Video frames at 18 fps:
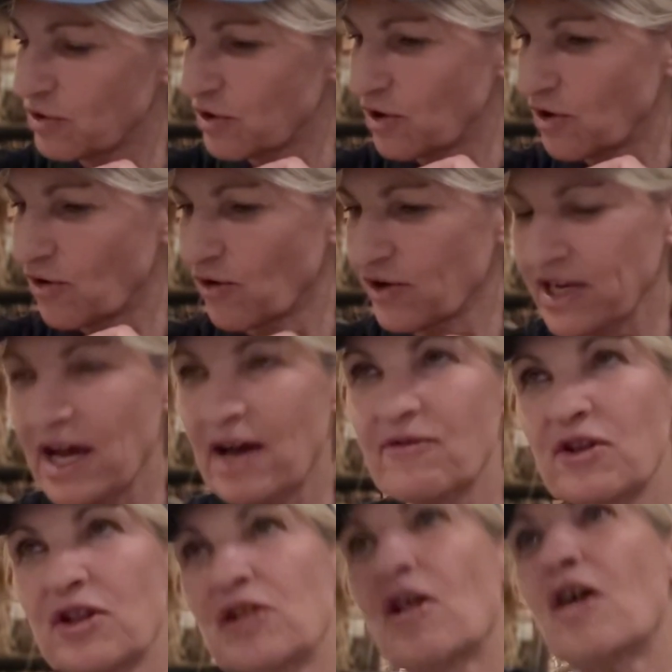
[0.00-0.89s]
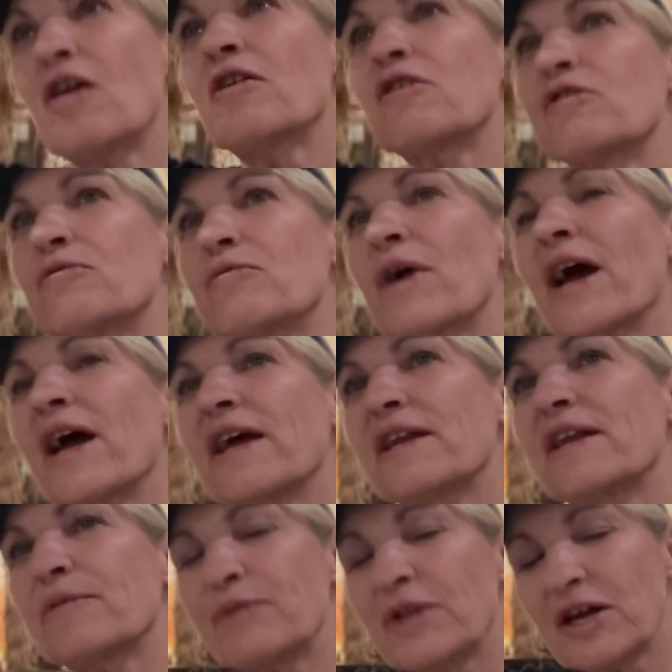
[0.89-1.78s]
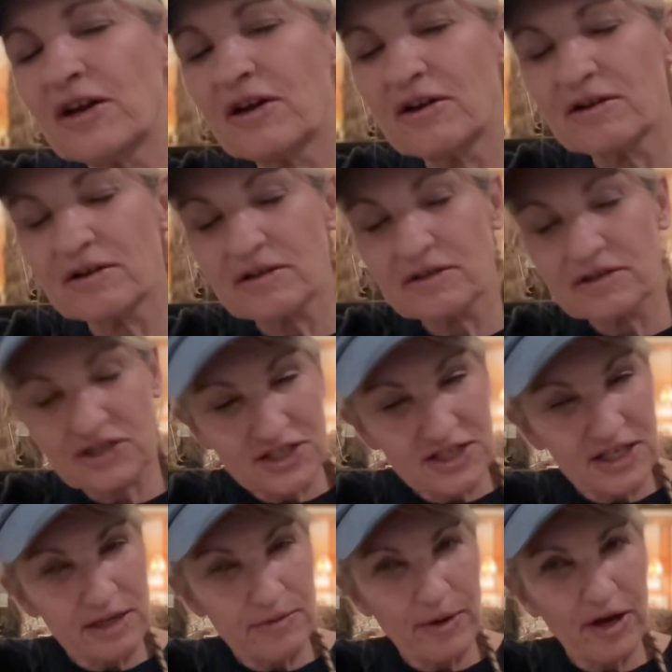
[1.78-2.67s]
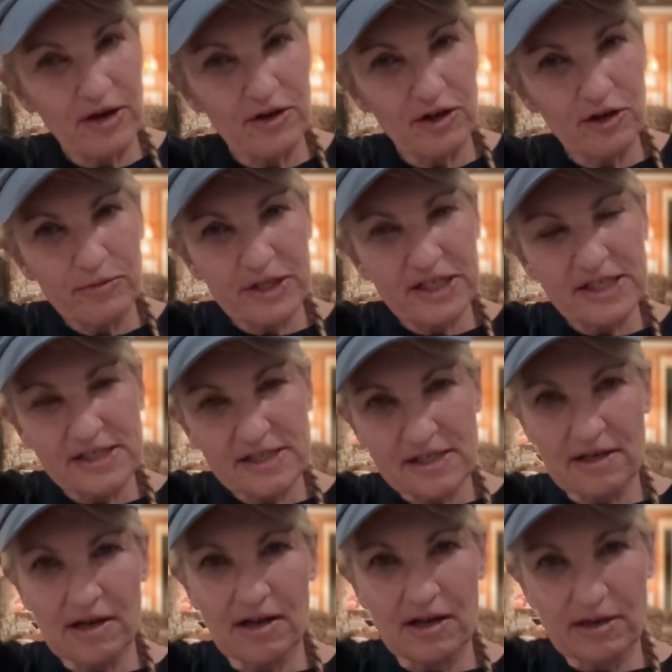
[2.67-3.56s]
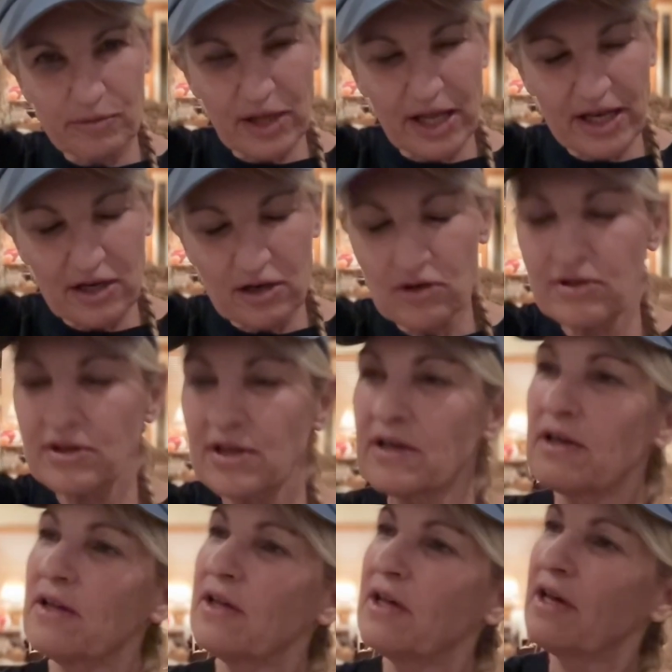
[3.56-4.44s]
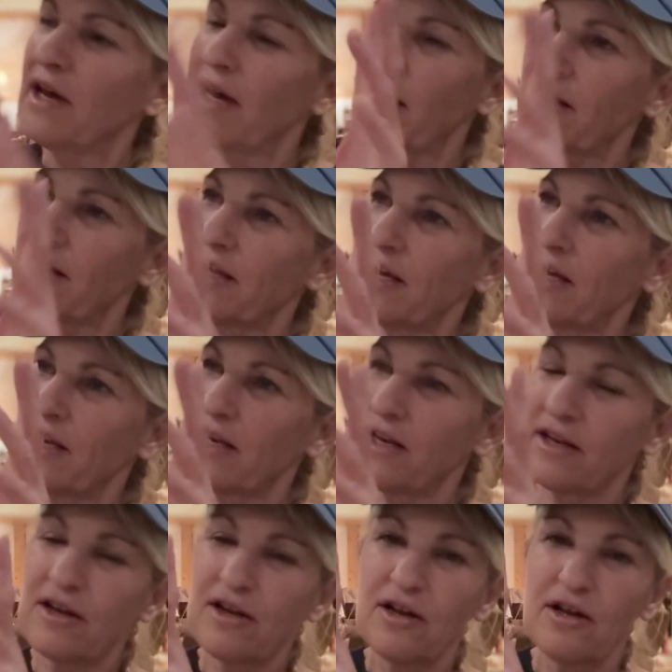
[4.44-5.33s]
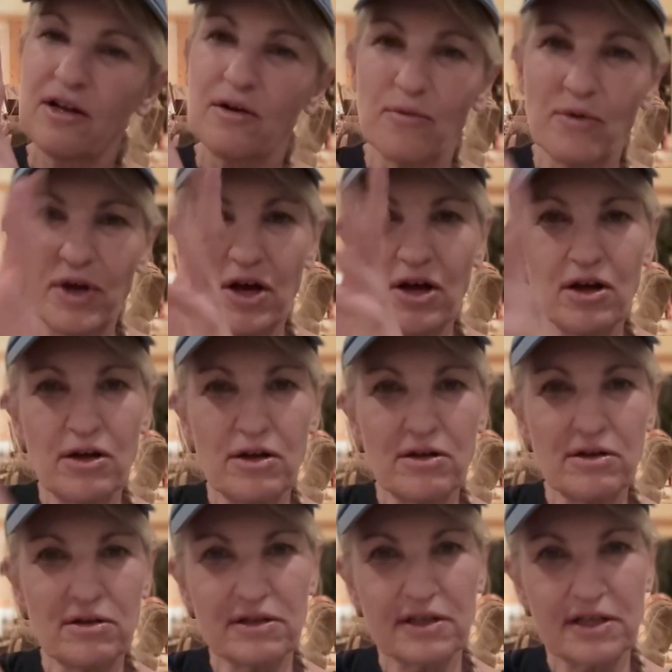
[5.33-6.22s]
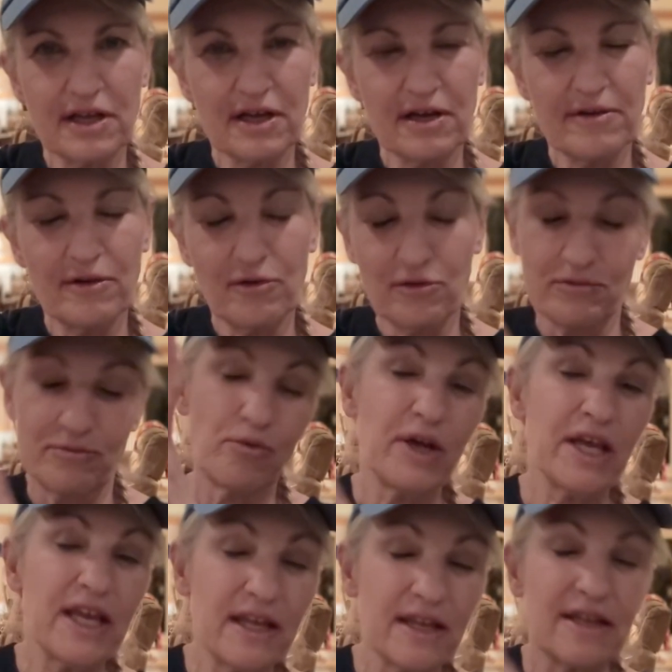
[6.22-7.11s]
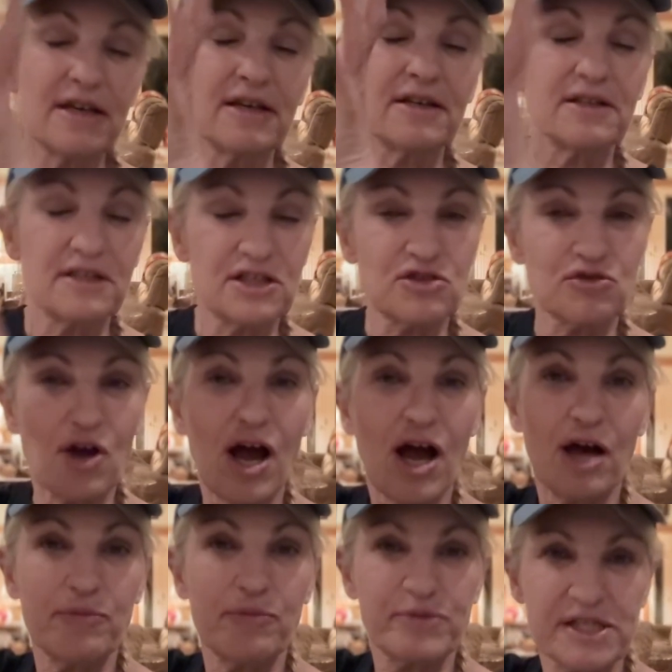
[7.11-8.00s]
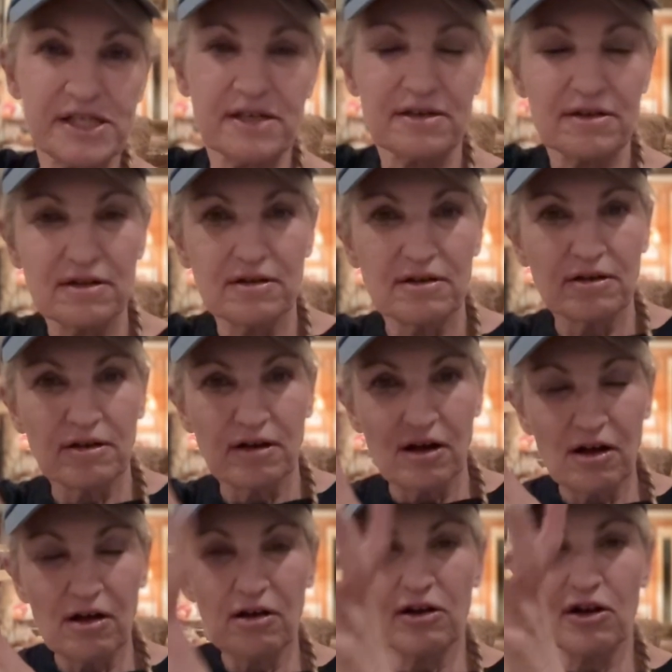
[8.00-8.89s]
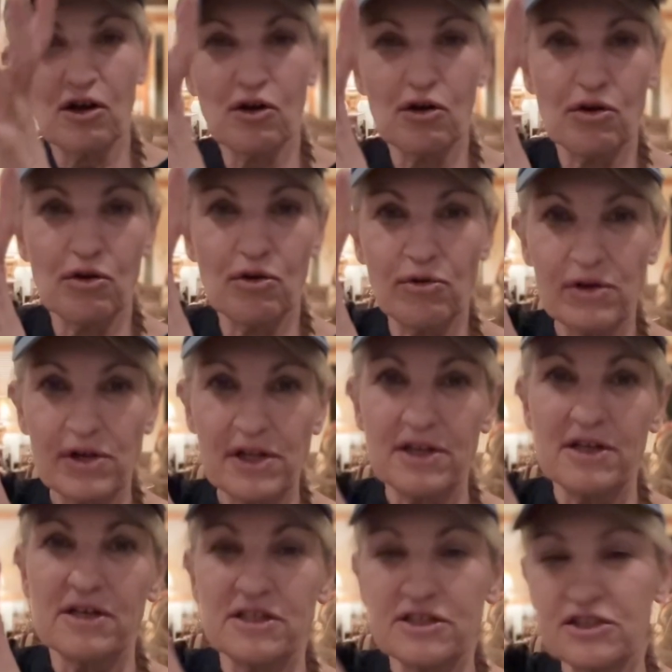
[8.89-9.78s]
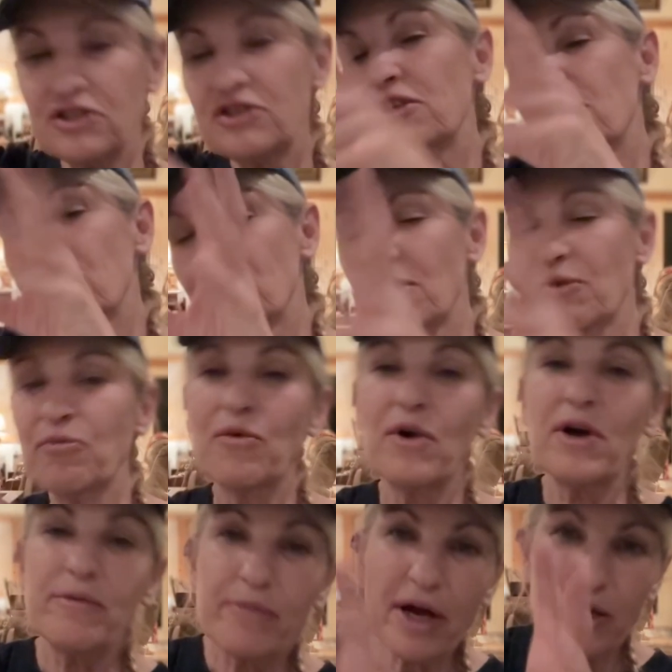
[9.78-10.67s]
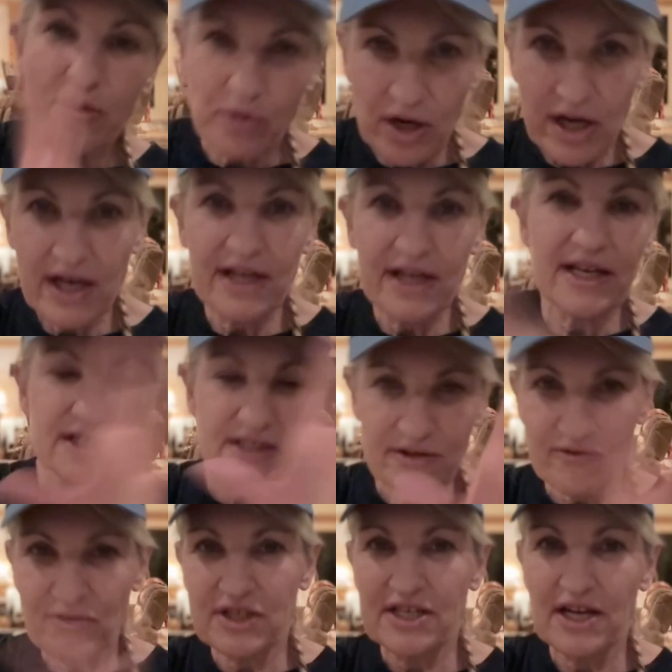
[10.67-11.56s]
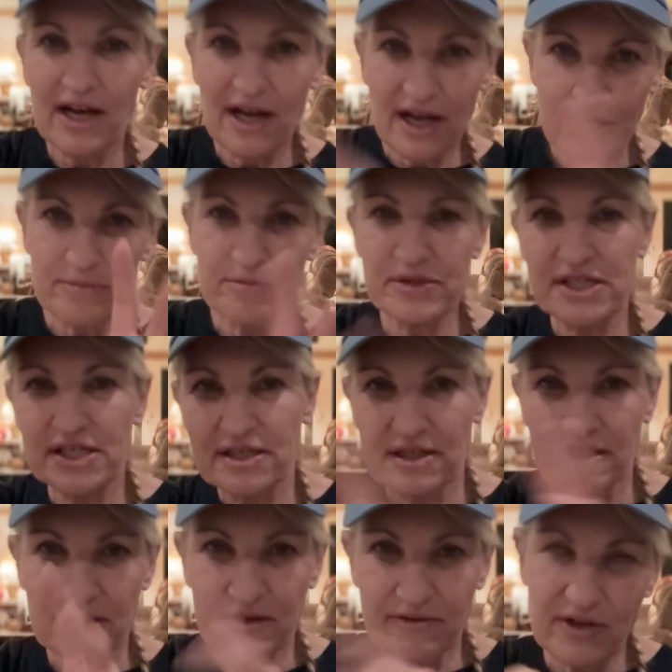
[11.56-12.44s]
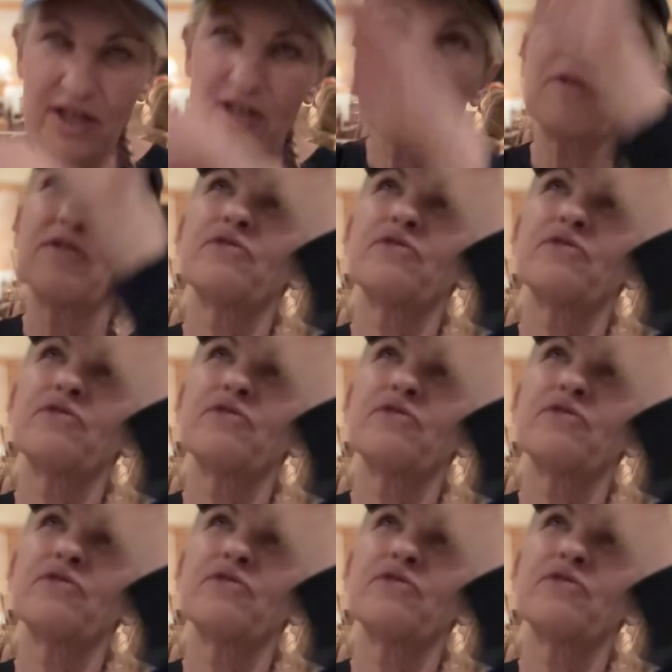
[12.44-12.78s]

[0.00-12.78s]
going to have a longer ride up there. Just think about humans on planet Earth, and then the drops all go do, and one by one at different times. If they don't